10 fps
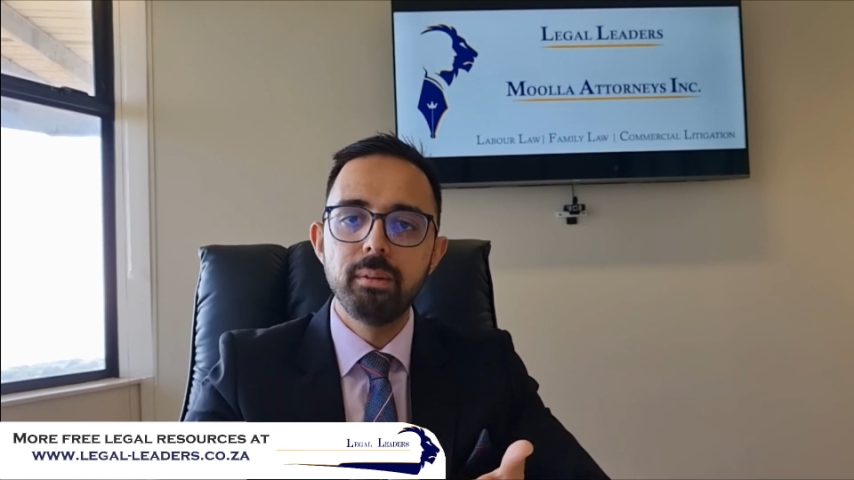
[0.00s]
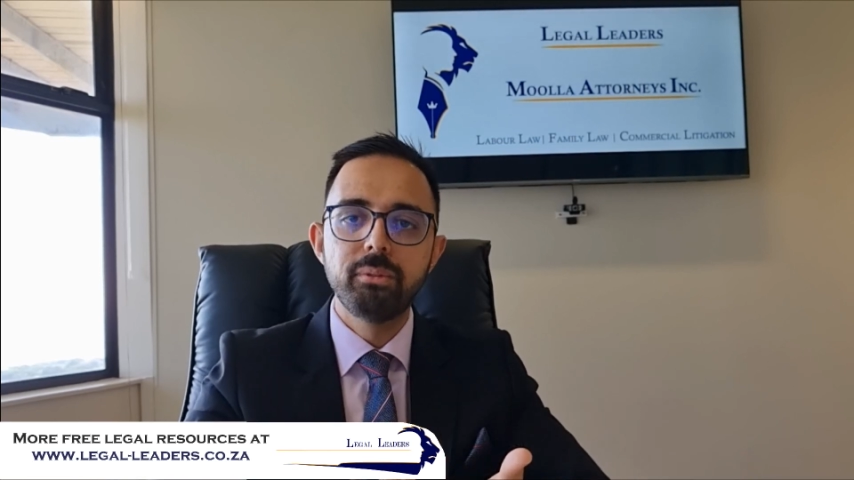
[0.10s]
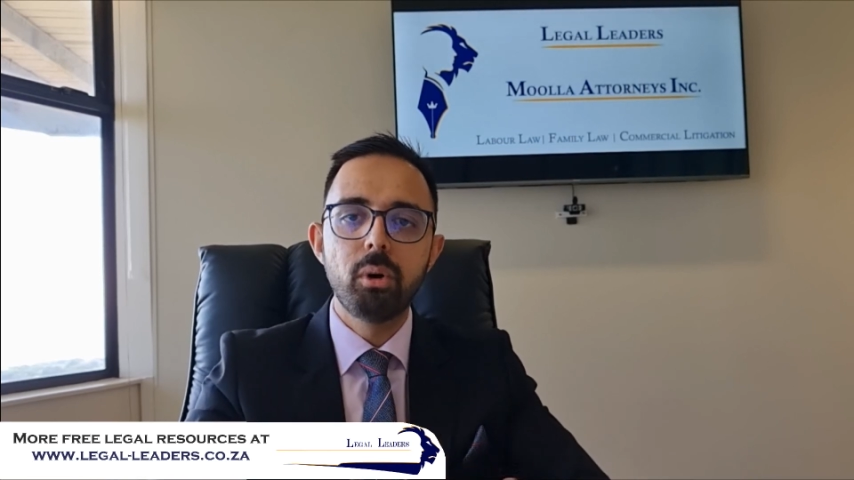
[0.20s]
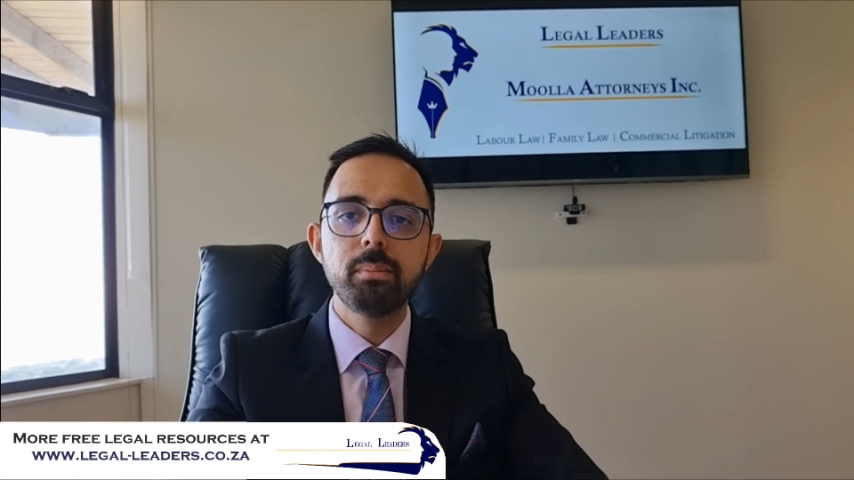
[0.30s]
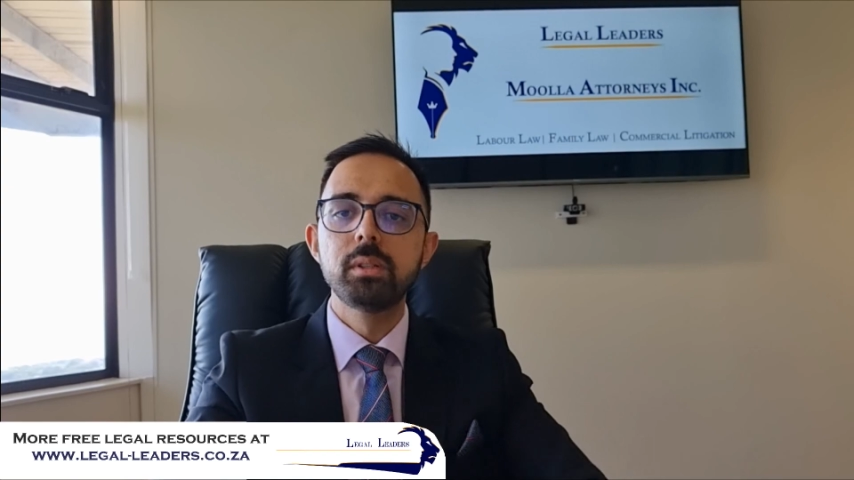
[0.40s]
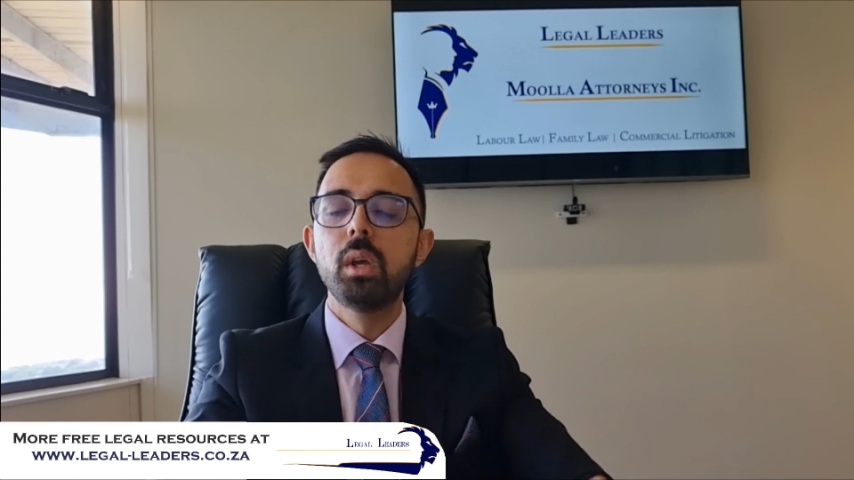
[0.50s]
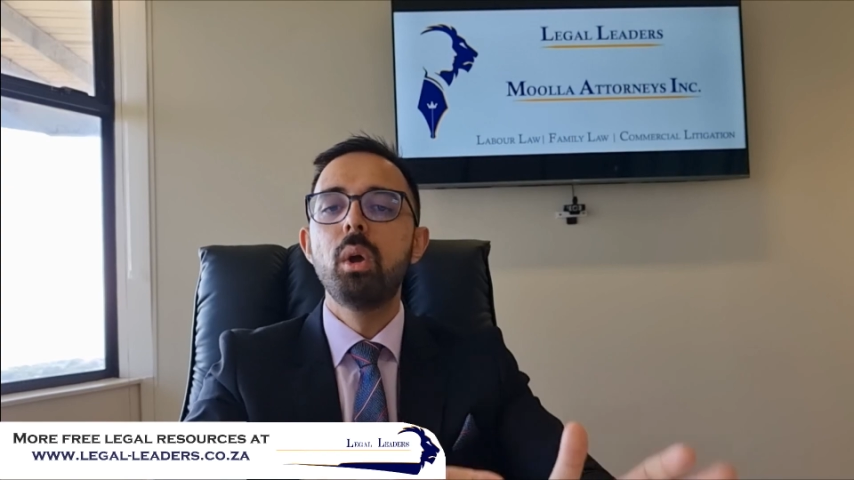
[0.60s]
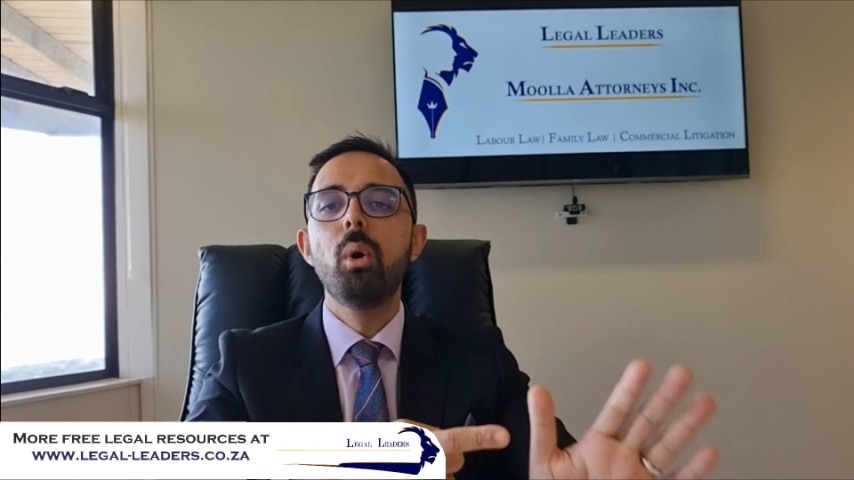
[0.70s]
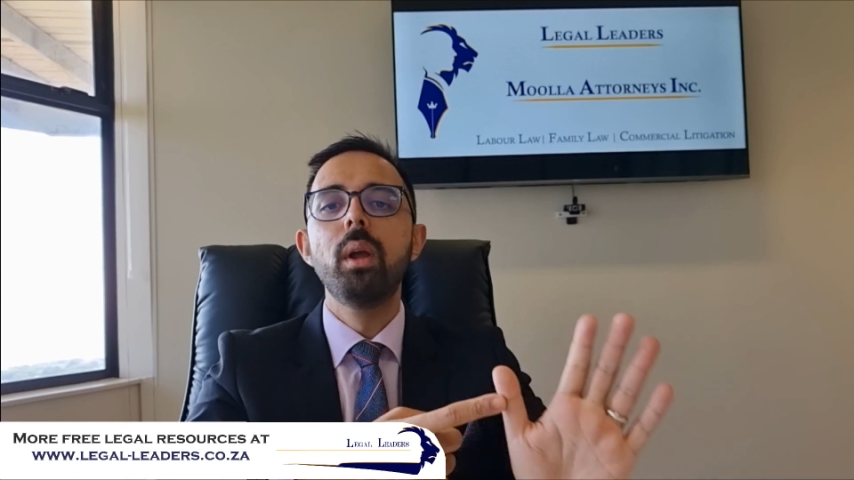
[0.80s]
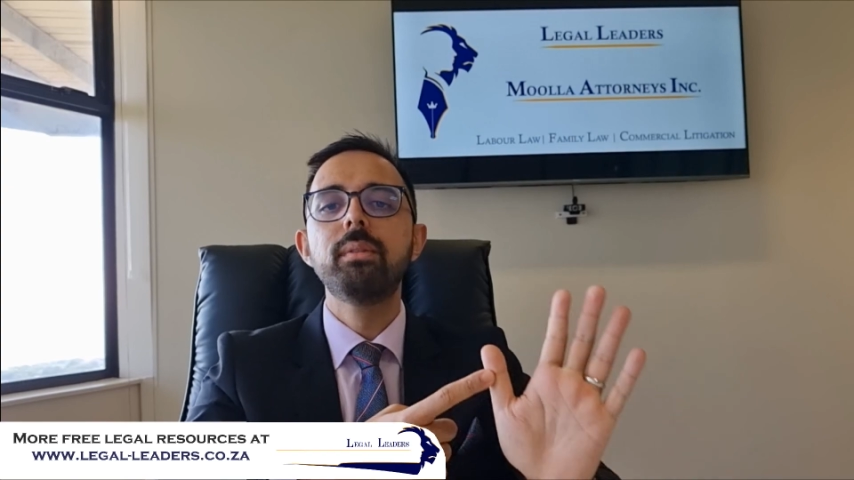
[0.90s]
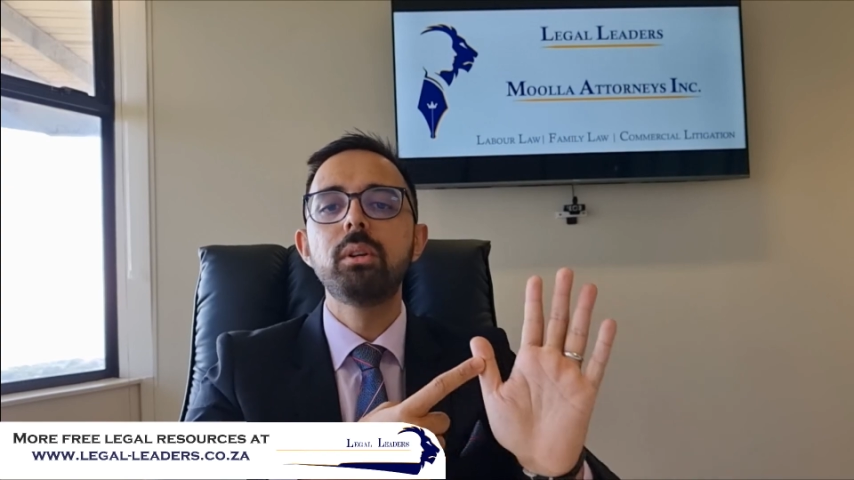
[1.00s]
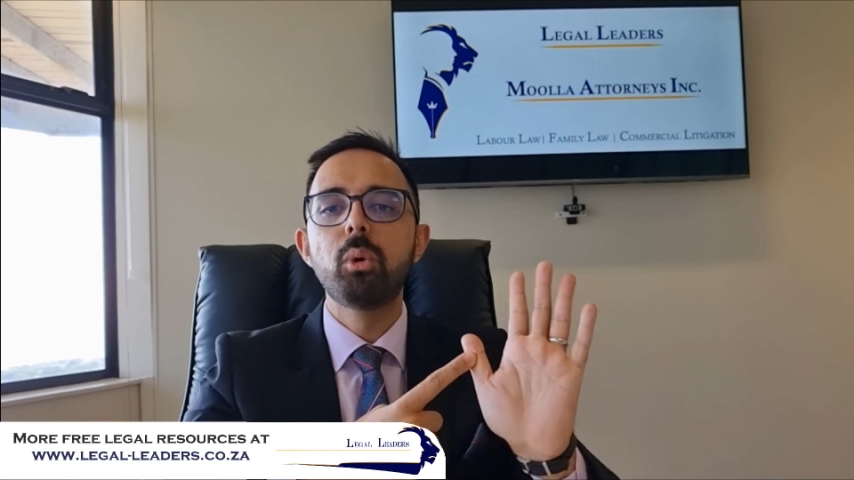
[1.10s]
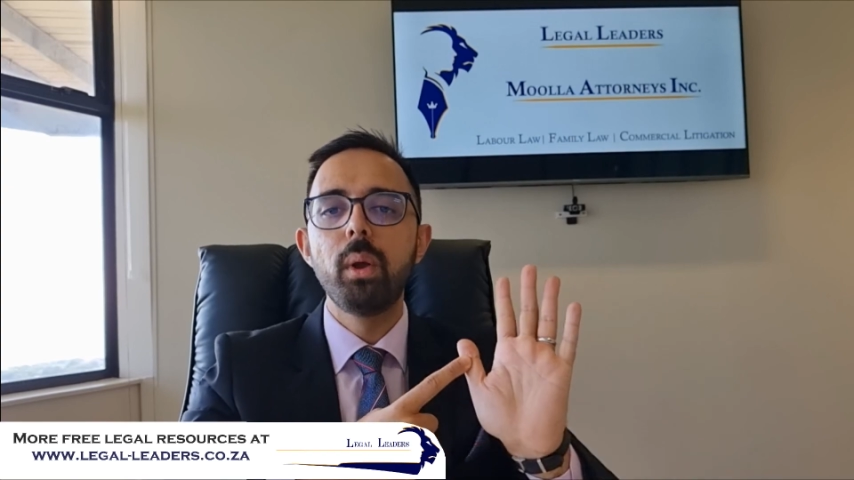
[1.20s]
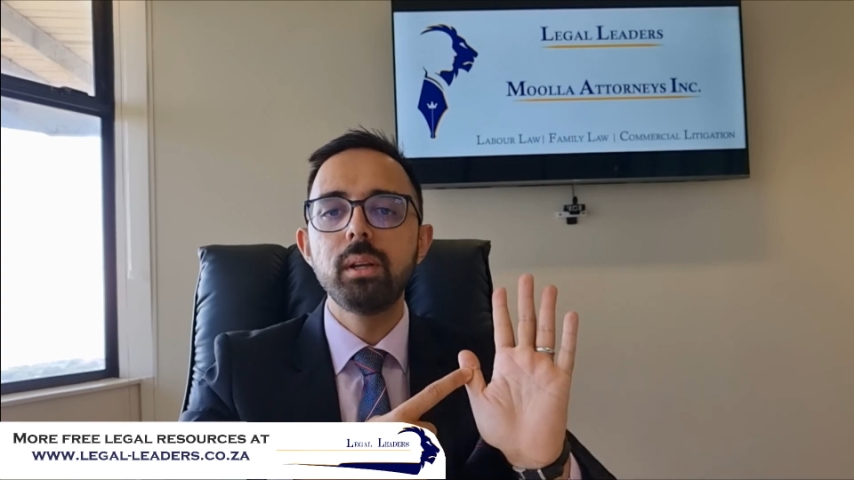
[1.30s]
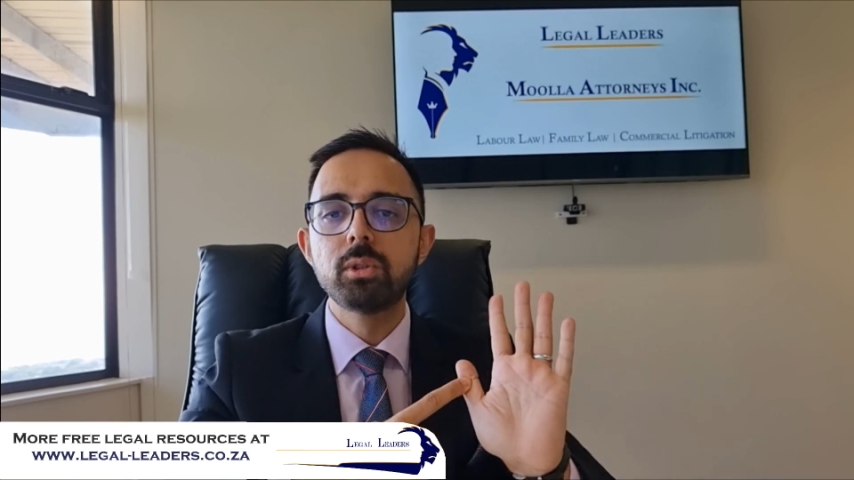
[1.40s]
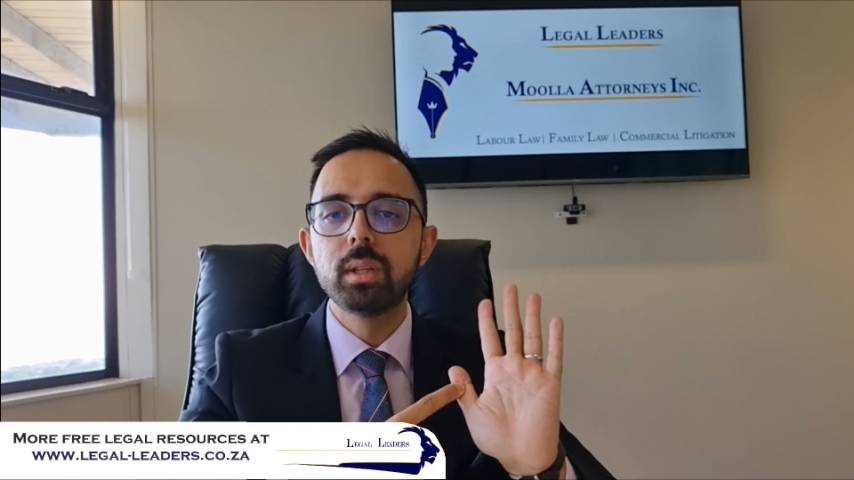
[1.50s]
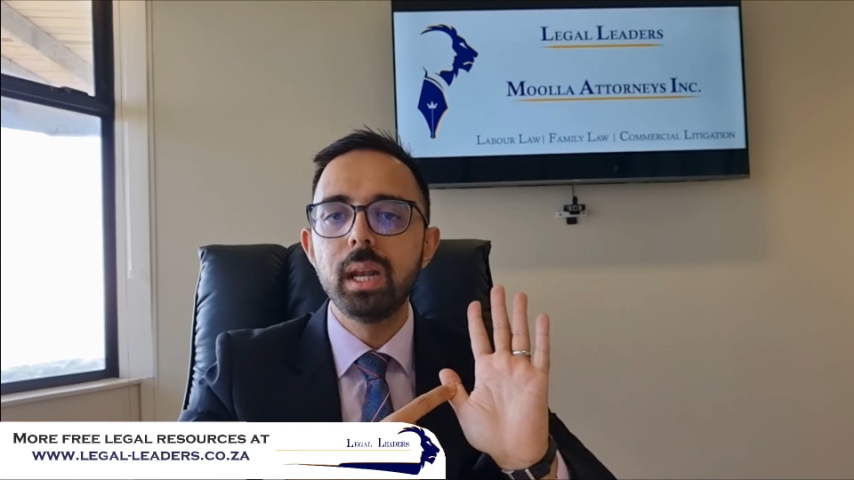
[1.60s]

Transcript: forms, or even going to the